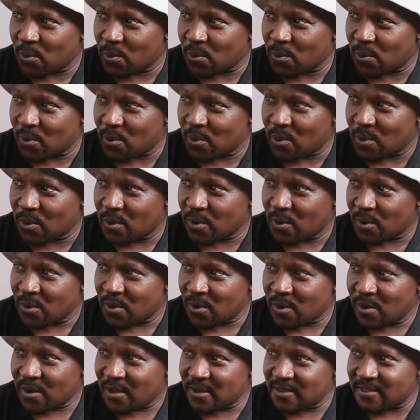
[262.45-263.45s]
Ooh,
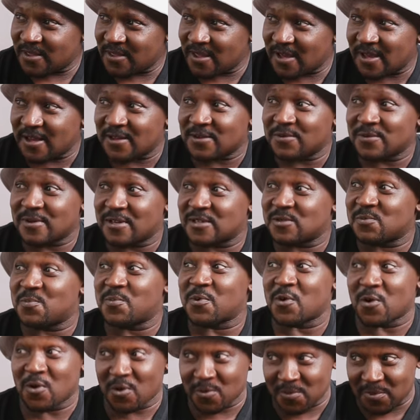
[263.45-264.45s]
the white no, man, the
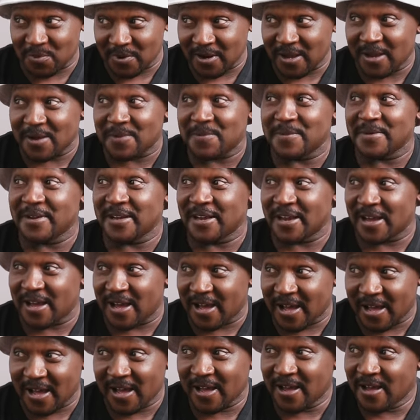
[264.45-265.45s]
white manager
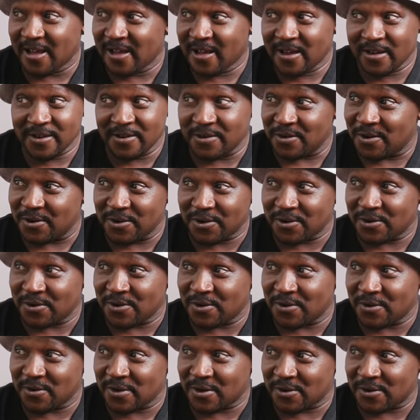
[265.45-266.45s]
said to me, "No, no, no, uh,
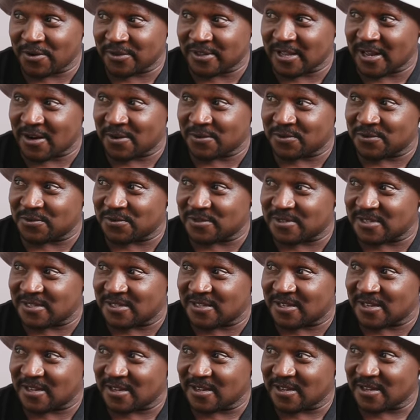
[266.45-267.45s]
you not allowed to see. you,
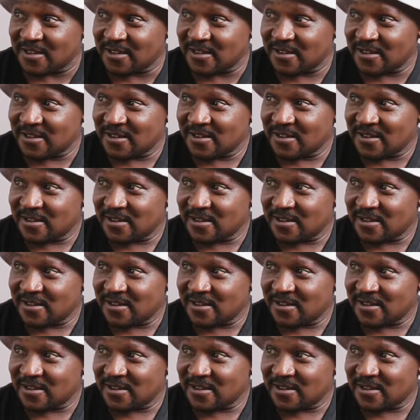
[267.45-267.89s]
here." You see that?